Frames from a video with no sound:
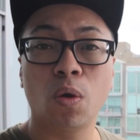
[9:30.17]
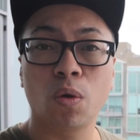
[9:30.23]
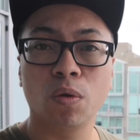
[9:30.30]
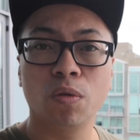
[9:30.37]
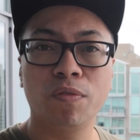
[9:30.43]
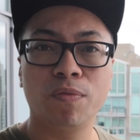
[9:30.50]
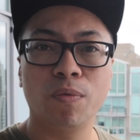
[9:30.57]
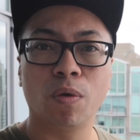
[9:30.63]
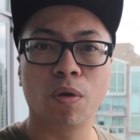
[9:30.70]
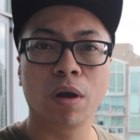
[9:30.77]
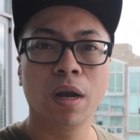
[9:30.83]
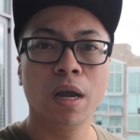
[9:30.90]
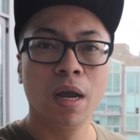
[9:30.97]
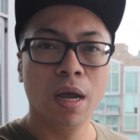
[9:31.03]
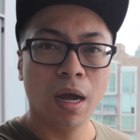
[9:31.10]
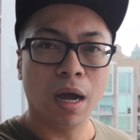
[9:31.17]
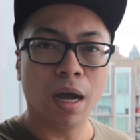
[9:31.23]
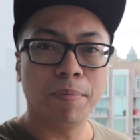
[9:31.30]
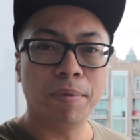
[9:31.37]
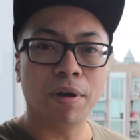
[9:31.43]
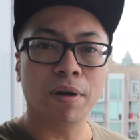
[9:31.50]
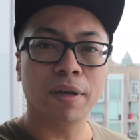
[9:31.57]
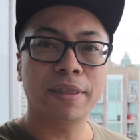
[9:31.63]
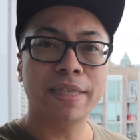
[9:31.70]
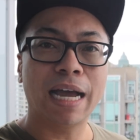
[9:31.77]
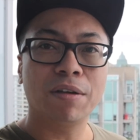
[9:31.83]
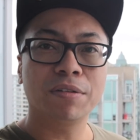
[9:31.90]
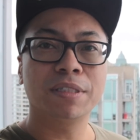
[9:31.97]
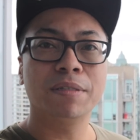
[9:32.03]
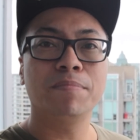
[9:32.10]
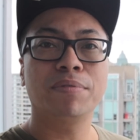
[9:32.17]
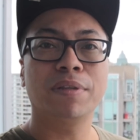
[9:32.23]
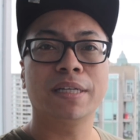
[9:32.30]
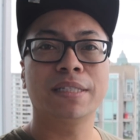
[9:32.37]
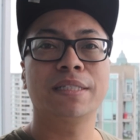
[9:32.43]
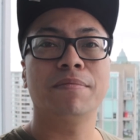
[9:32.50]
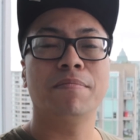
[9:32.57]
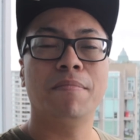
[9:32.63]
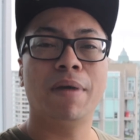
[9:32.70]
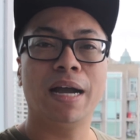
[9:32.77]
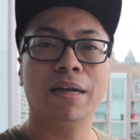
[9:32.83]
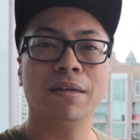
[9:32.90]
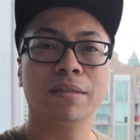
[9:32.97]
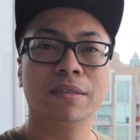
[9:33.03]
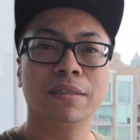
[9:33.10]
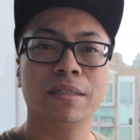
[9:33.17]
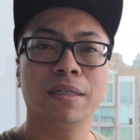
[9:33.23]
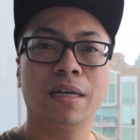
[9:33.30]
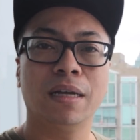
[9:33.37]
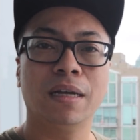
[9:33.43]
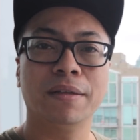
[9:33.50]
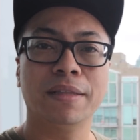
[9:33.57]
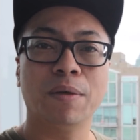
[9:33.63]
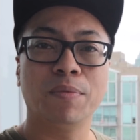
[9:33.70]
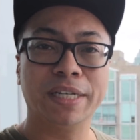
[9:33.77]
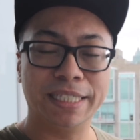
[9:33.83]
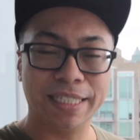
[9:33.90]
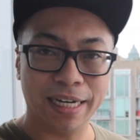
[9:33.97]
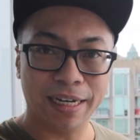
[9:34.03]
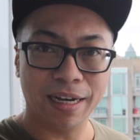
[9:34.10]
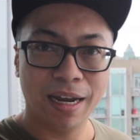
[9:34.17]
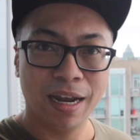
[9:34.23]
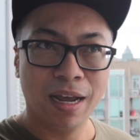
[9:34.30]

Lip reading: total for about 1,000 plus miles that we did.